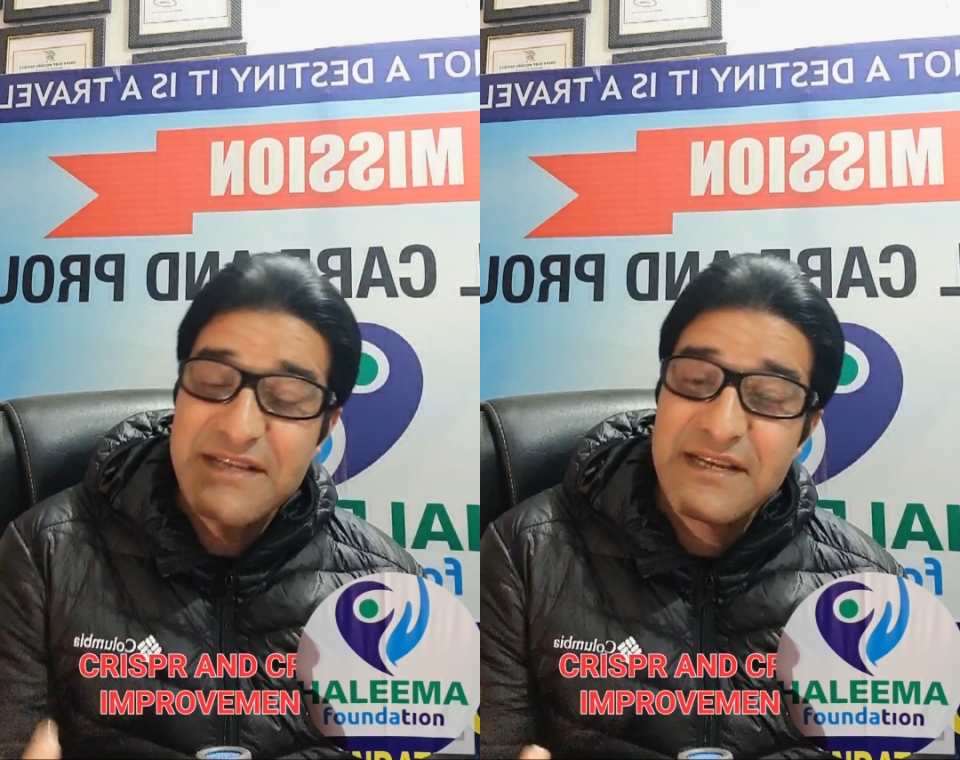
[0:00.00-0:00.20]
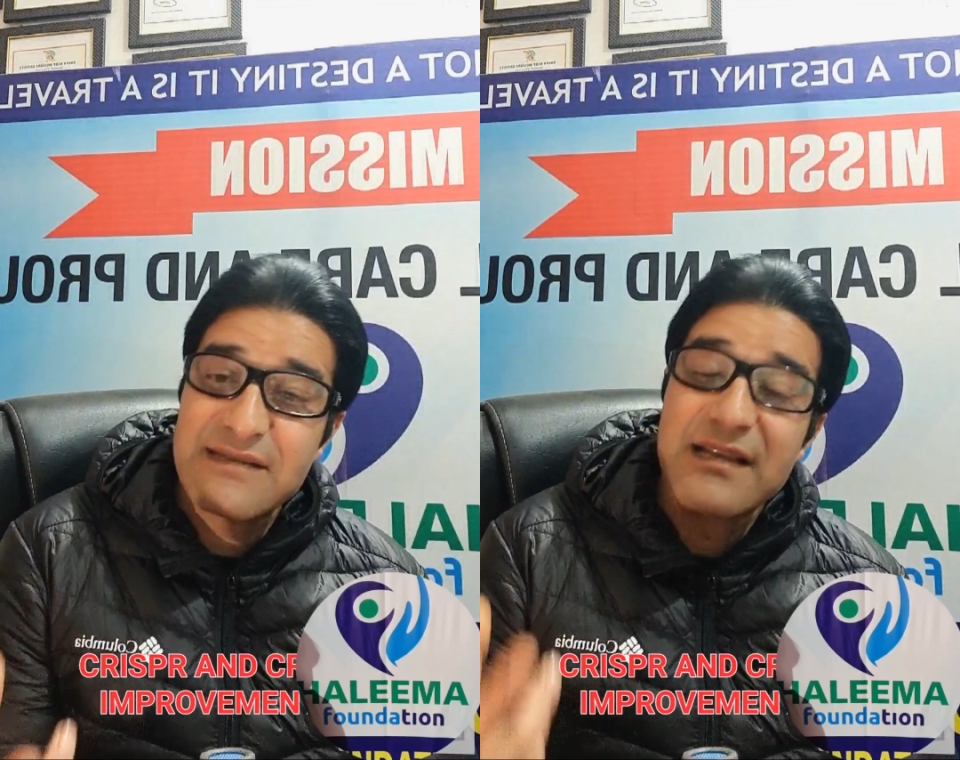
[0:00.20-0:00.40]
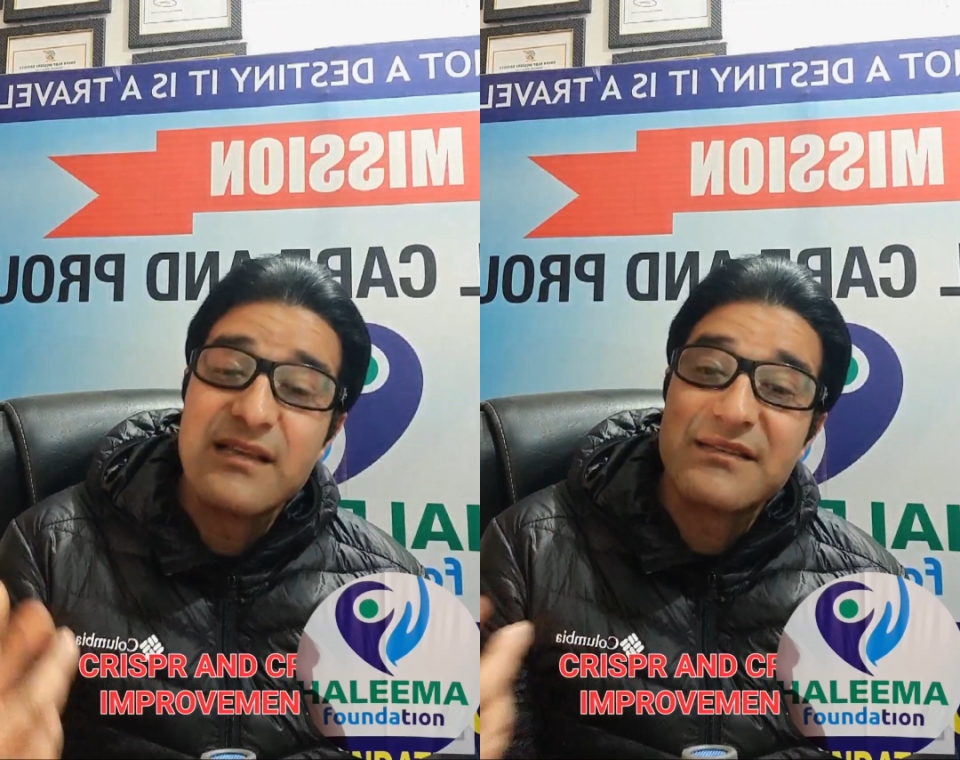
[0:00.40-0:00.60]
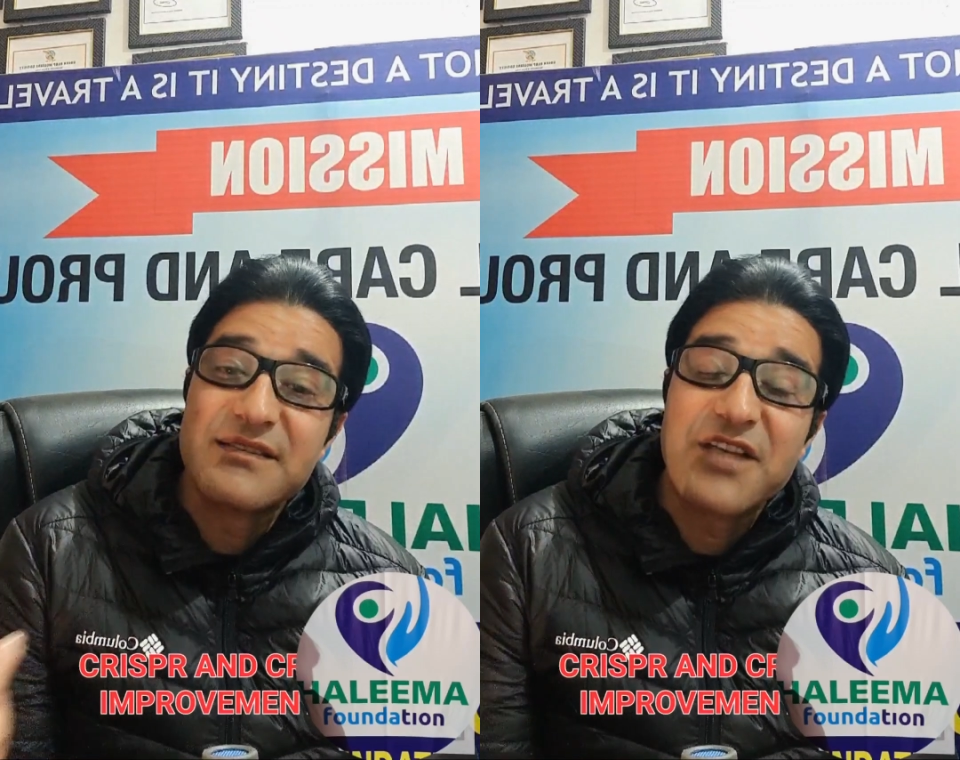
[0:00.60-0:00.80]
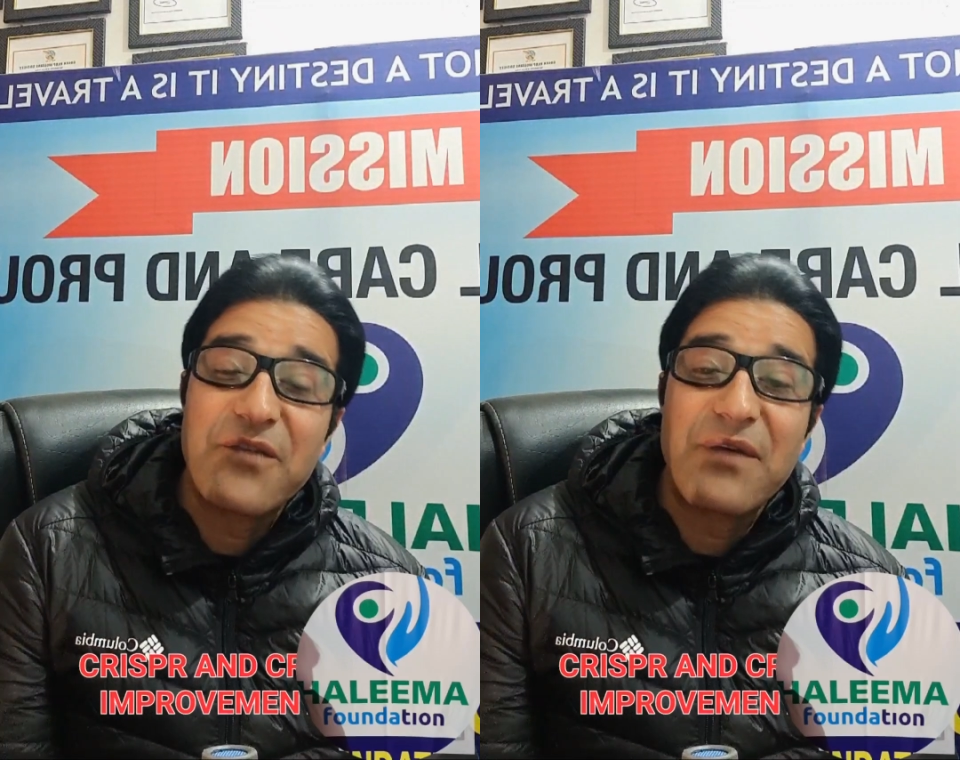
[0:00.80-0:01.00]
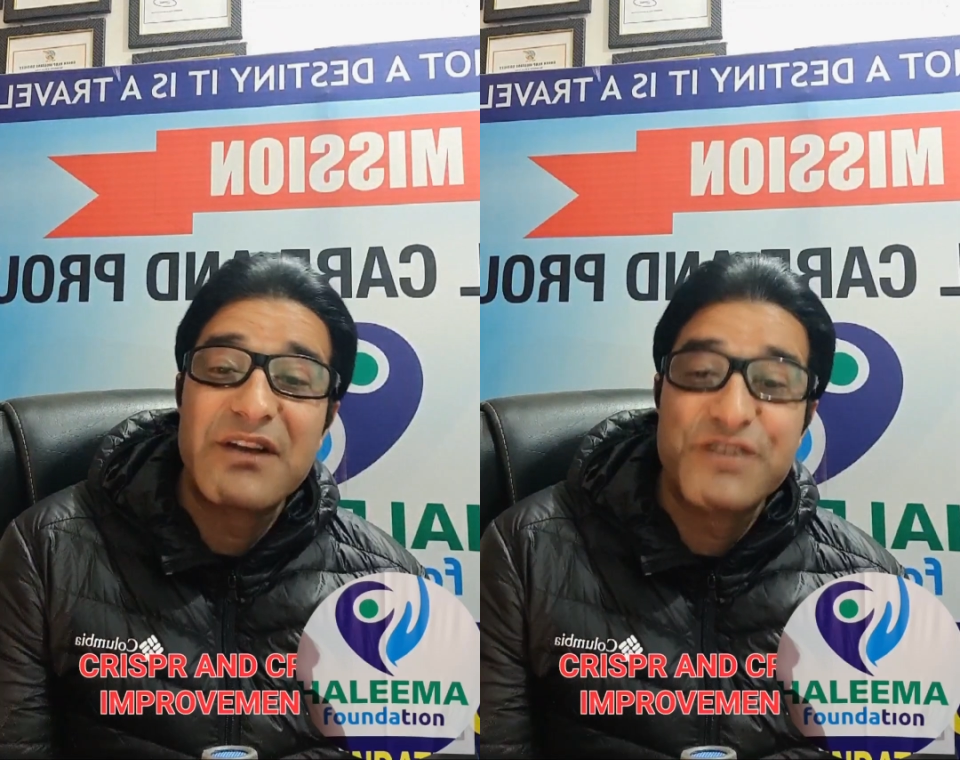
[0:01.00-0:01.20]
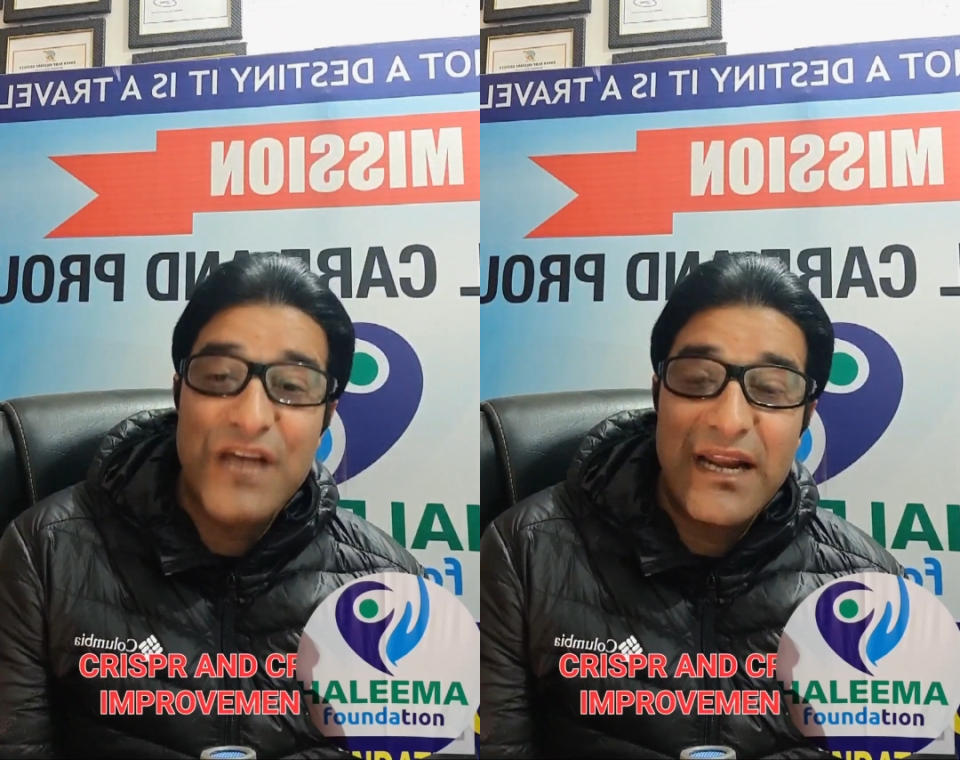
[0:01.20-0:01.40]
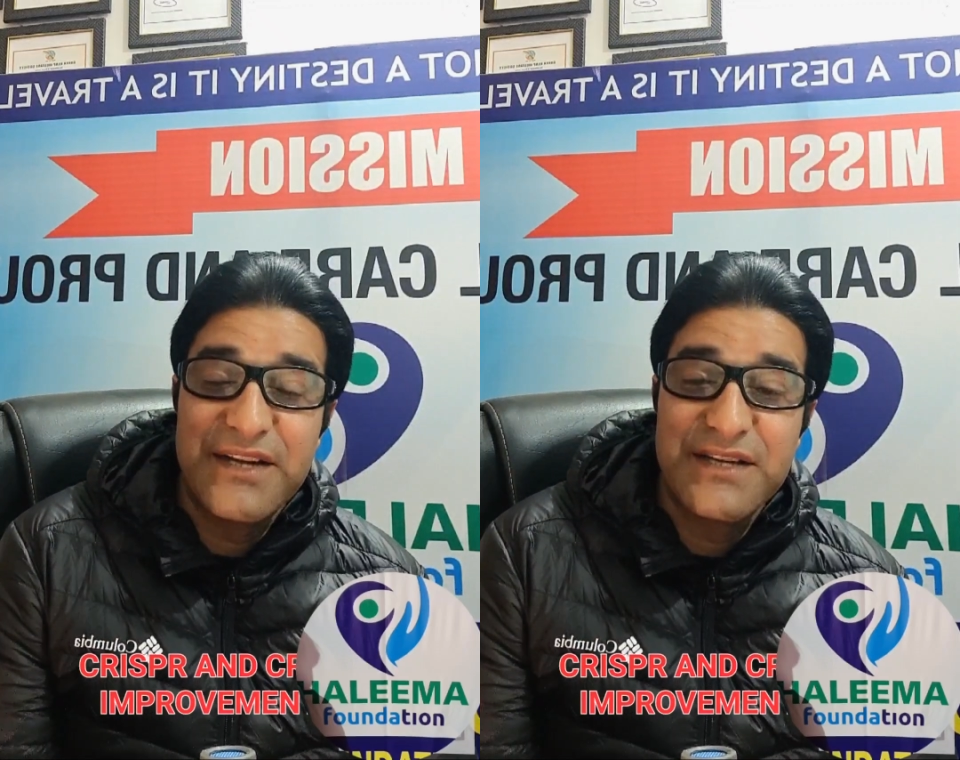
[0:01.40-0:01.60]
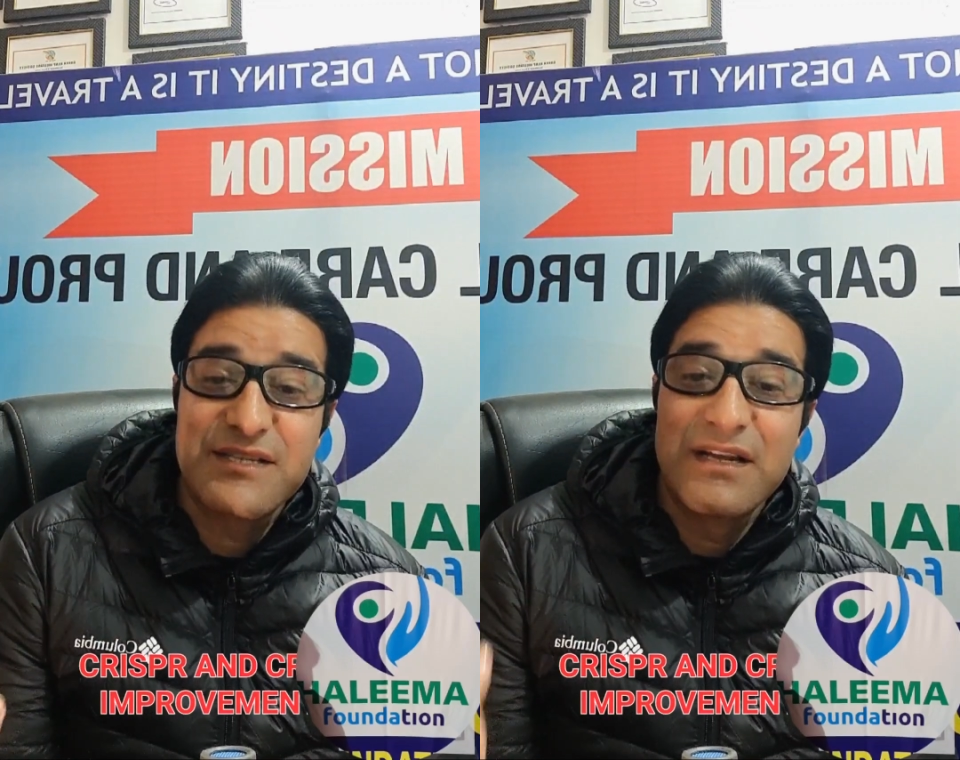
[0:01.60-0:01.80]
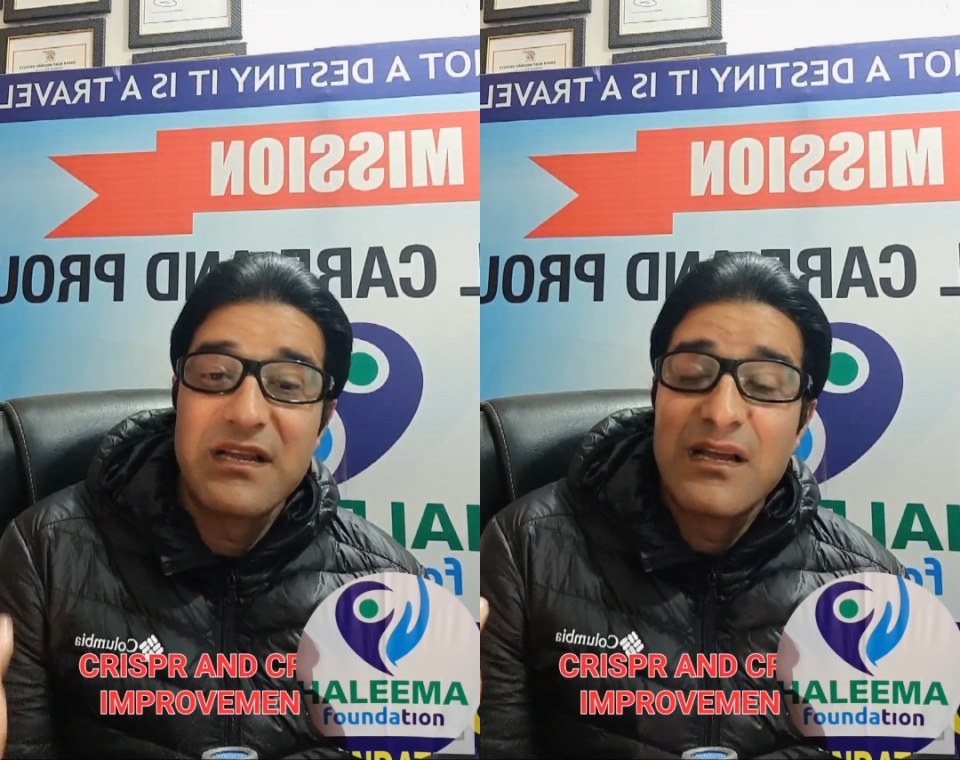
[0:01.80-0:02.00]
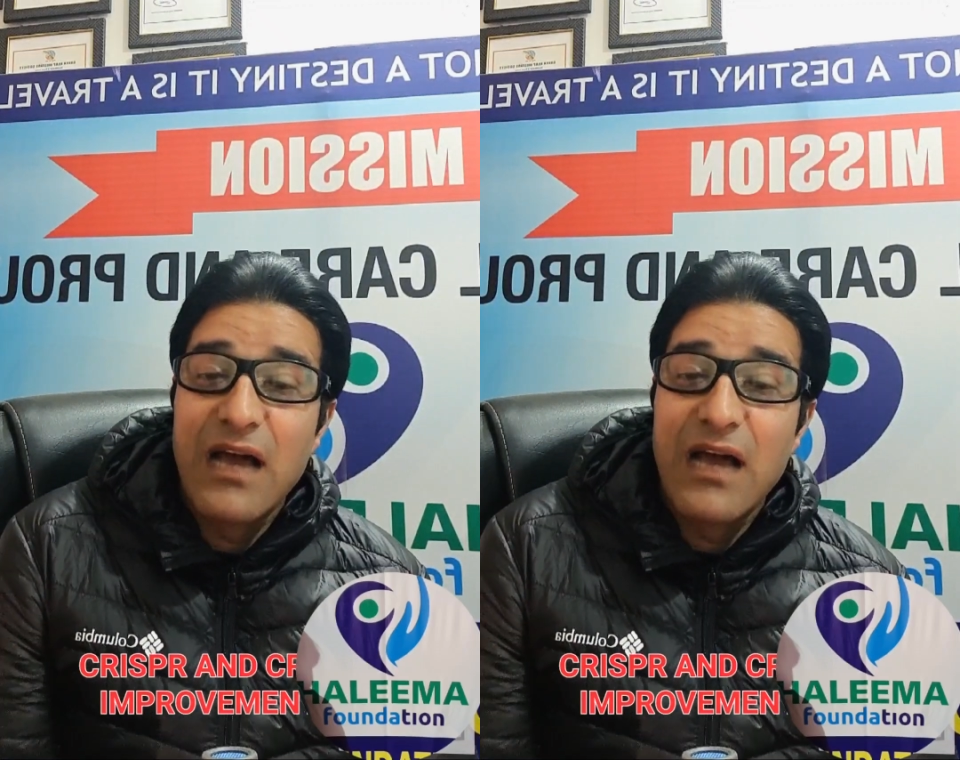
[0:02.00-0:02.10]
faces several challenges.